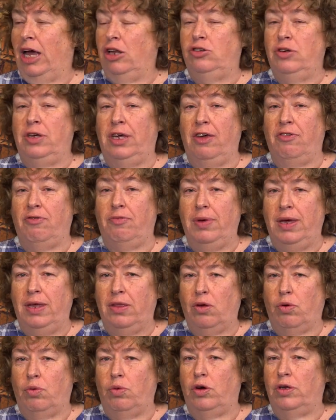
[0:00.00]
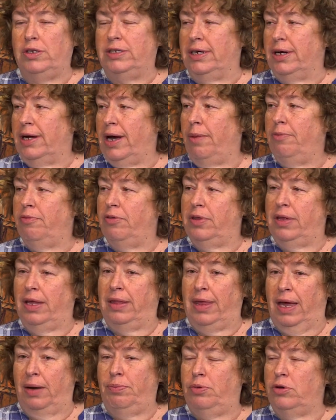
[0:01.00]
And to give me the words and comfort
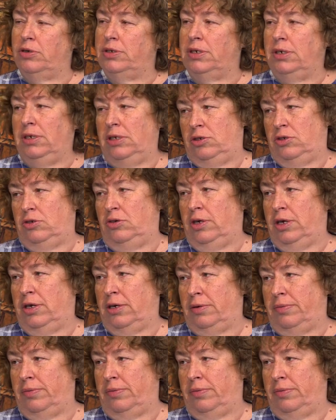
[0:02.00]
that person needs to hear.